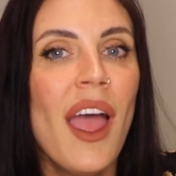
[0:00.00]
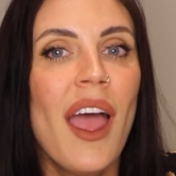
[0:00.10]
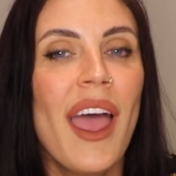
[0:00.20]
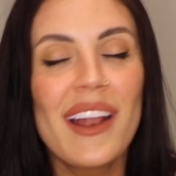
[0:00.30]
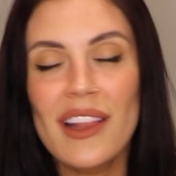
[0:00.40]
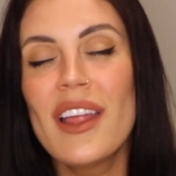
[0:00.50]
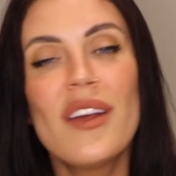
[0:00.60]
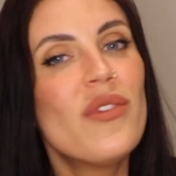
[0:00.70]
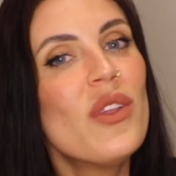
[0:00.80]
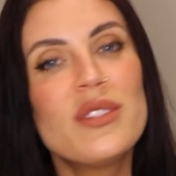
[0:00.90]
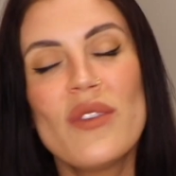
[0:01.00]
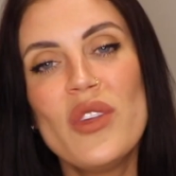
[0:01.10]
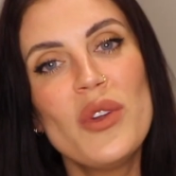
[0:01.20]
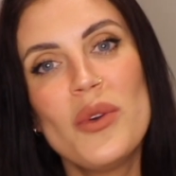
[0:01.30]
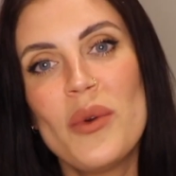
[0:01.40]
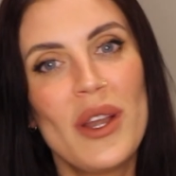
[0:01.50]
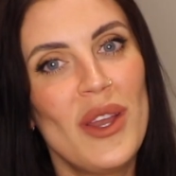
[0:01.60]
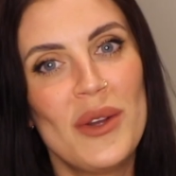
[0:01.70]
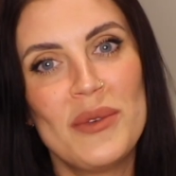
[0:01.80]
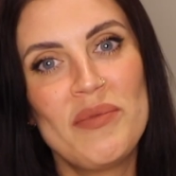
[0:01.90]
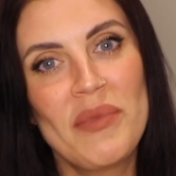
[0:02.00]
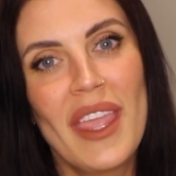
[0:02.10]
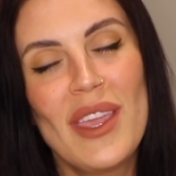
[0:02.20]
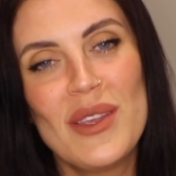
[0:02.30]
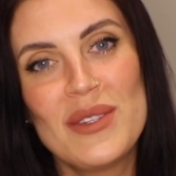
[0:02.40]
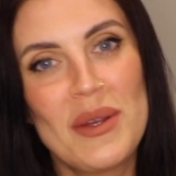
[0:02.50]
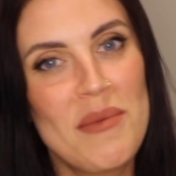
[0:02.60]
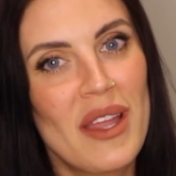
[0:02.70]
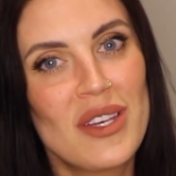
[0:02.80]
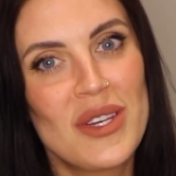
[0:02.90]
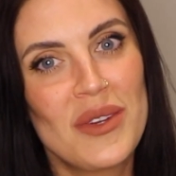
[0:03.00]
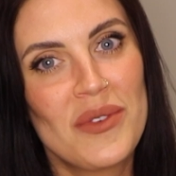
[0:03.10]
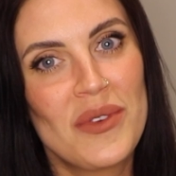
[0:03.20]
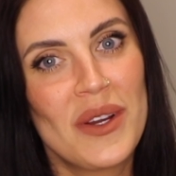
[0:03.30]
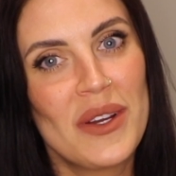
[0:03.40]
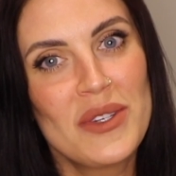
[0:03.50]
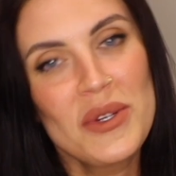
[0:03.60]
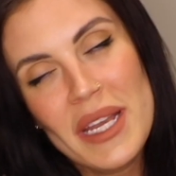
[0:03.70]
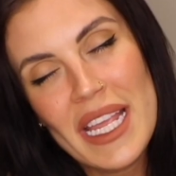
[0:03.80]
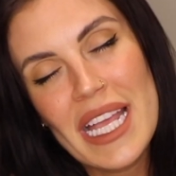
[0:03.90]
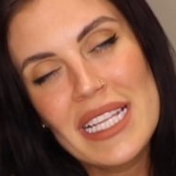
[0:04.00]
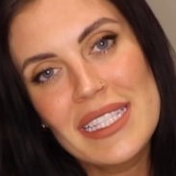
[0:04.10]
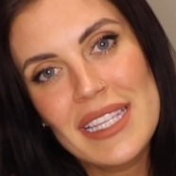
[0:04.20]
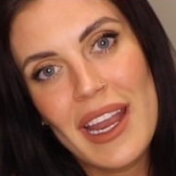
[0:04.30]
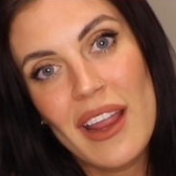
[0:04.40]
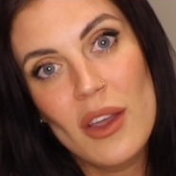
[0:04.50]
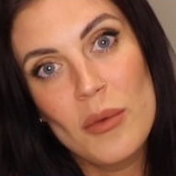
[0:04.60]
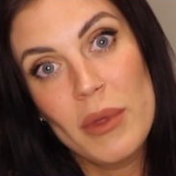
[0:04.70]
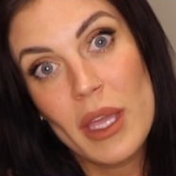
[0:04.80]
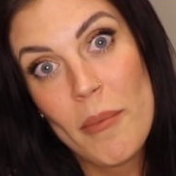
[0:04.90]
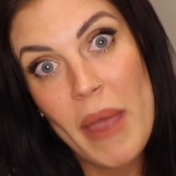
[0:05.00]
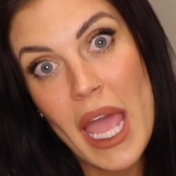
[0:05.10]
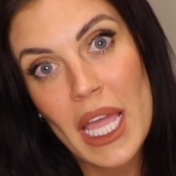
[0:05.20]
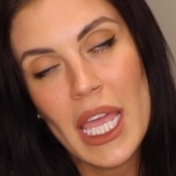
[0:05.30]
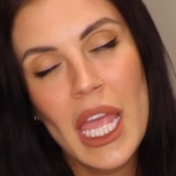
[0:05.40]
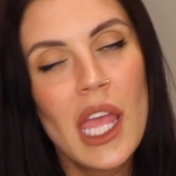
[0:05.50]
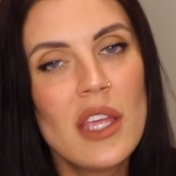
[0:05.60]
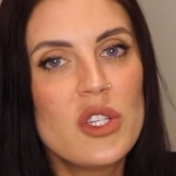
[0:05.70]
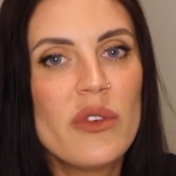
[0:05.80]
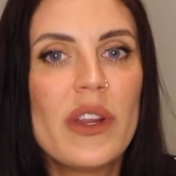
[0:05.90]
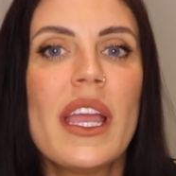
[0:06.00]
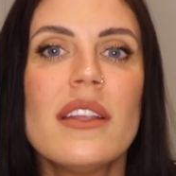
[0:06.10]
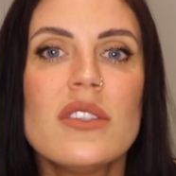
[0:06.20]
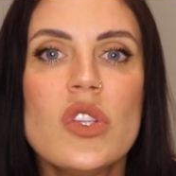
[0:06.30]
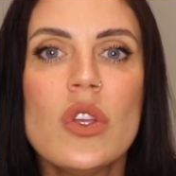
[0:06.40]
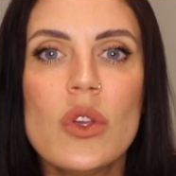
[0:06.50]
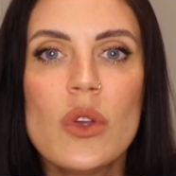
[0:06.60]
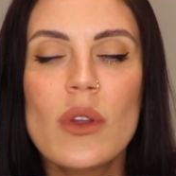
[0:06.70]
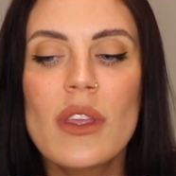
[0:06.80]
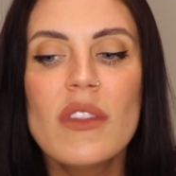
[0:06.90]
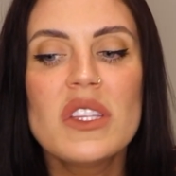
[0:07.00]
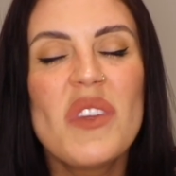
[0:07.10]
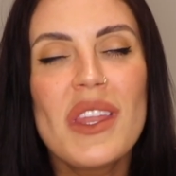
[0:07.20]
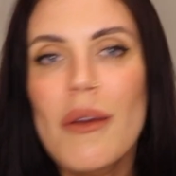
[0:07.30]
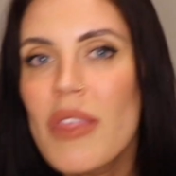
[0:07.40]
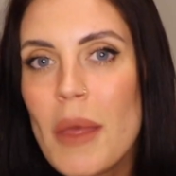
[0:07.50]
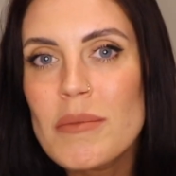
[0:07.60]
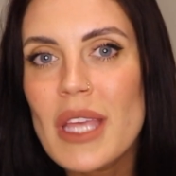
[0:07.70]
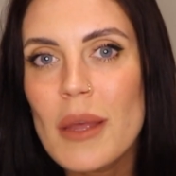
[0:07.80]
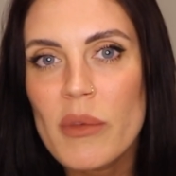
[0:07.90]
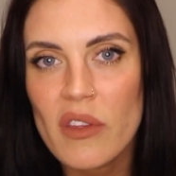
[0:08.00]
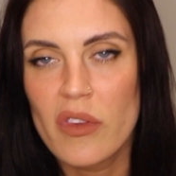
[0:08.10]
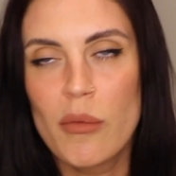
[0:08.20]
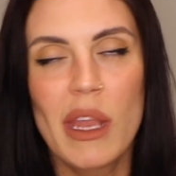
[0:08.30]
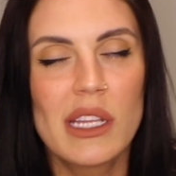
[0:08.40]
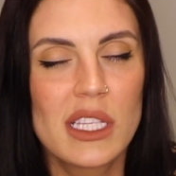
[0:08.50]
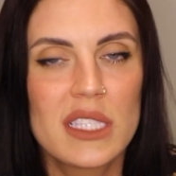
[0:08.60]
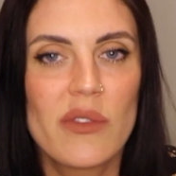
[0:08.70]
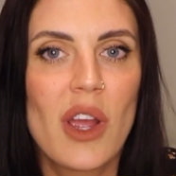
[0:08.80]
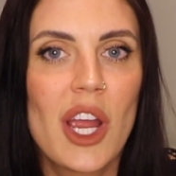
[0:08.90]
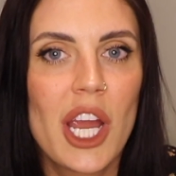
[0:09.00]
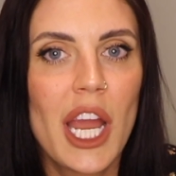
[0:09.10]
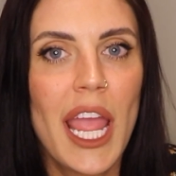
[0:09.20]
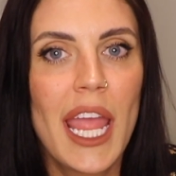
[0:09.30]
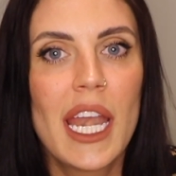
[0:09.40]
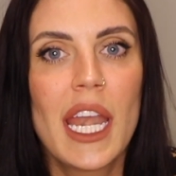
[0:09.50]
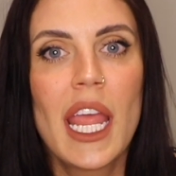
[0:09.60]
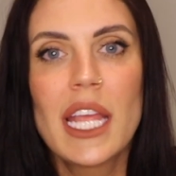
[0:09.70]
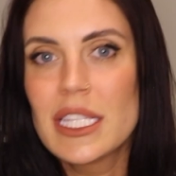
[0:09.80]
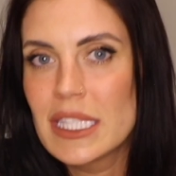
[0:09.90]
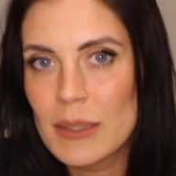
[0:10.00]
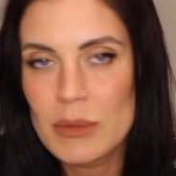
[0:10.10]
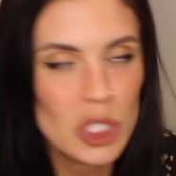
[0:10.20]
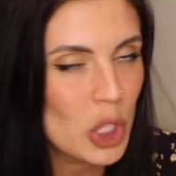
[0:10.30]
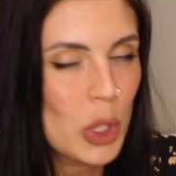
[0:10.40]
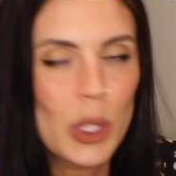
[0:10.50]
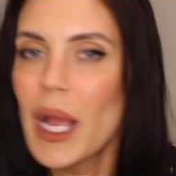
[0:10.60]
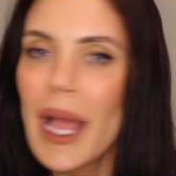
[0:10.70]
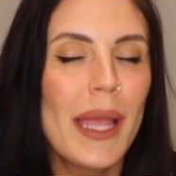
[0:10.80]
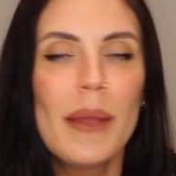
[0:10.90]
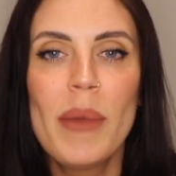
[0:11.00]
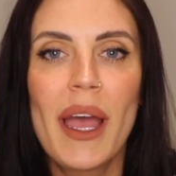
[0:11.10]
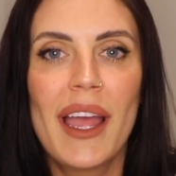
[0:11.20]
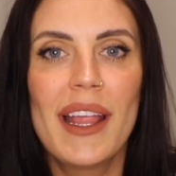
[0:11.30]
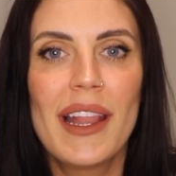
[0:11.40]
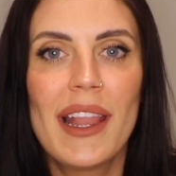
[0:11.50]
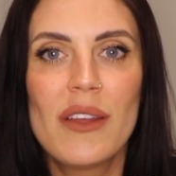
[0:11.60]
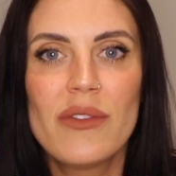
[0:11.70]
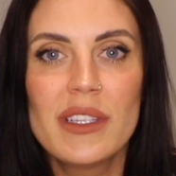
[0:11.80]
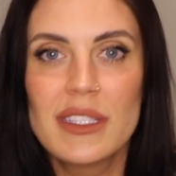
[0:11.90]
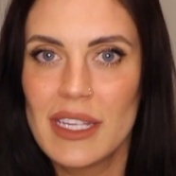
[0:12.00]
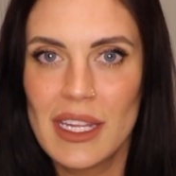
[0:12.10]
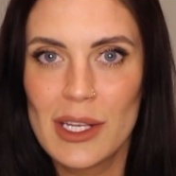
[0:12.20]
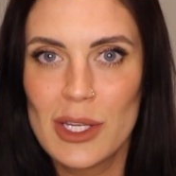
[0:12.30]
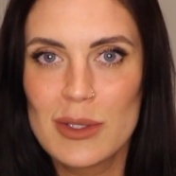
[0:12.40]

And I love those of you who are new. Thank you so much for joining us, and I hope you come back. Don't forget to give this video a thumbs up if you've made it this far, and subscribe. I love seeing new